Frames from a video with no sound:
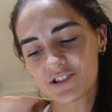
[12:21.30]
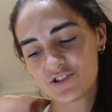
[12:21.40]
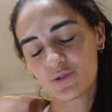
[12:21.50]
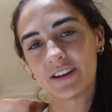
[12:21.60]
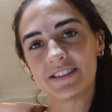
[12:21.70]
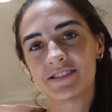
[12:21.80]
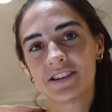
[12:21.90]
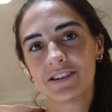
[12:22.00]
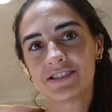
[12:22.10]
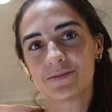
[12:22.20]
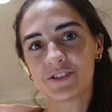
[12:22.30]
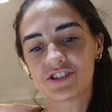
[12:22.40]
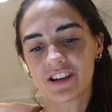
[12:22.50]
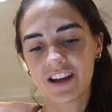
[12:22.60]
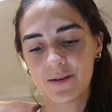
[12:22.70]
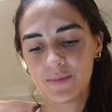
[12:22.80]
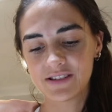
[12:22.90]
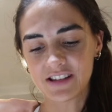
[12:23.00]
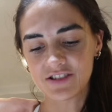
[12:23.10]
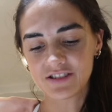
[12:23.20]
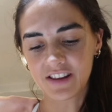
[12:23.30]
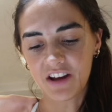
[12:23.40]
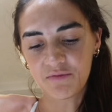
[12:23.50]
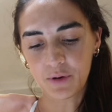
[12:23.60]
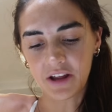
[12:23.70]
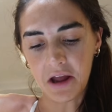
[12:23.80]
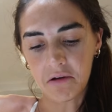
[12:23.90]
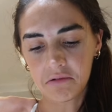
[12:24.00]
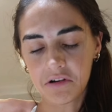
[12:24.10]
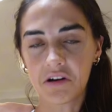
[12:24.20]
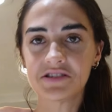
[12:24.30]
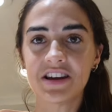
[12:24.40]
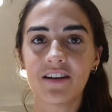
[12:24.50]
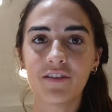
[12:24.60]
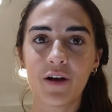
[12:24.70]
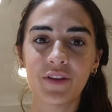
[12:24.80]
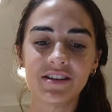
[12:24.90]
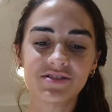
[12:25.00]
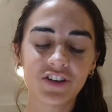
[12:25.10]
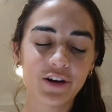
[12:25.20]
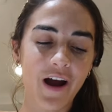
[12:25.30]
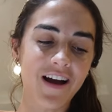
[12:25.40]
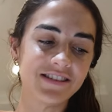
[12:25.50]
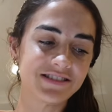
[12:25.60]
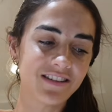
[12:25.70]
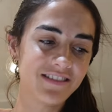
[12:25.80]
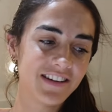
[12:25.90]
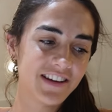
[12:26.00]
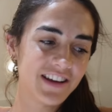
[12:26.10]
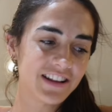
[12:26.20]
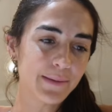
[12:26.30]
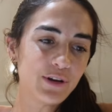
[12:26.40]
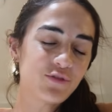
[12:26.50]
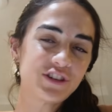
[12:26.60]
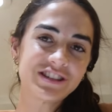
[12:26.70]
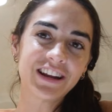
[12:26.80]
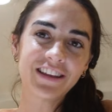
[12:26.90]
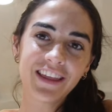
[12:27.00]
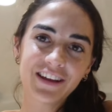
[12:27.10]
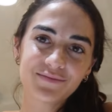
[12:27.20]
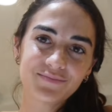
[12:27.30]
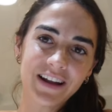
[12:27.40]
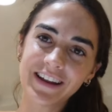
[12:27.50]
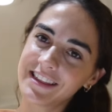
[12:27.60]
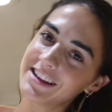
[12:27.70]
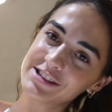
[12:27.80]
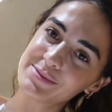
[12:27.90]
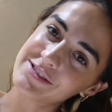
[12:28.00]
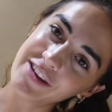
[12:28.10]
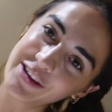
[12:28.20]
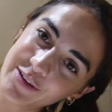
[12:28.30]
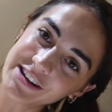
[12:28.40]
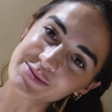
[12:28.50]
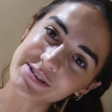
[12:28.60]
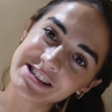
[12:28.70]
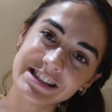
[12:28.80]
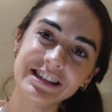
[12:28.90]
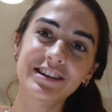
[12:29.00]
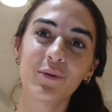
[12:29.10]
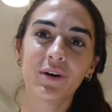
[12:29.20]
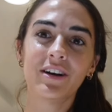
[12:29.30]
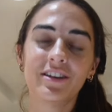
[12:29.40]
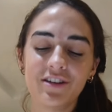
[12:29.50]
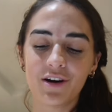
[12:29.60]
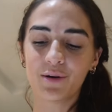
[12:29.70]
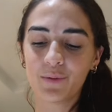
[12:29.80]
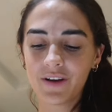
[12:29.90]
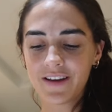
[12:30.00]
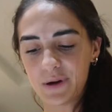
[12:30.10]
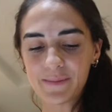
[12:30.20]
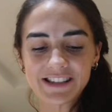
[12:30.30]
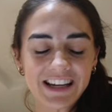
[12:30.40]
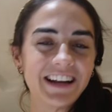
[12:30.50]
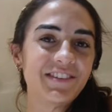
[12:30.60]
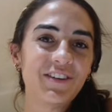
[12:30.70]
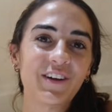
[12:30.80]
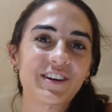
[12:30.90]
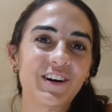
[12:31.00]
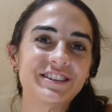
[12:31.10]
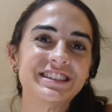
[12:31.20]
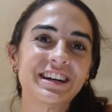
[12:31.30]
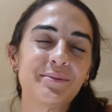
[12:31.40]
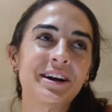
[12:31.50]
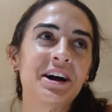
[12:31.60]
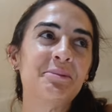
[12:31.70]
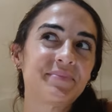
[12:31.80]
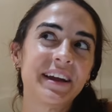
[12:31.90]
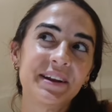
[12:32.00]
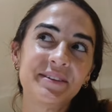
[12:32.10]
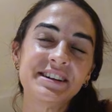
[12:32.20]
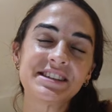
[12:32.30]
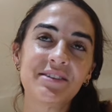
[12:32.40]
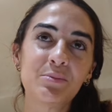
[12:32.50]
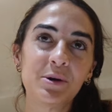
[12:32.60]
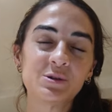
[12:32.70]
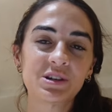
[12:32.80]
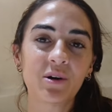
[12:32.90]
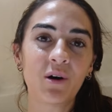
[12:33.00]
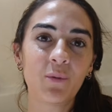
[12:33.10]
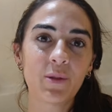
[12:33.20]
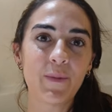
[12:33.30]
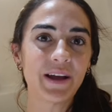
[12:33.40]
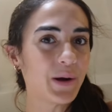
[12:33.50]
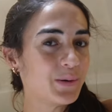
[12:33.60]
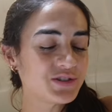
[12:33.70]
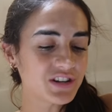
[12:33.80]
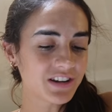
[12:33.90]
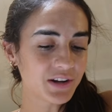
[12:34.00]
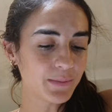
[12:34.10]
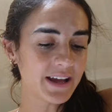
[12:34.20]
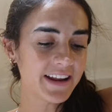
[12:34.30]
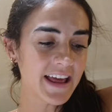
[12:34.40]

are enjoying this series as much as I am, because I just love putting out content around this for you guys. And let me know if there's any like anything specific you guys want to see or know, but I'm excited for all the content coming up. Anyways, I have a posing call with my coach in a little bit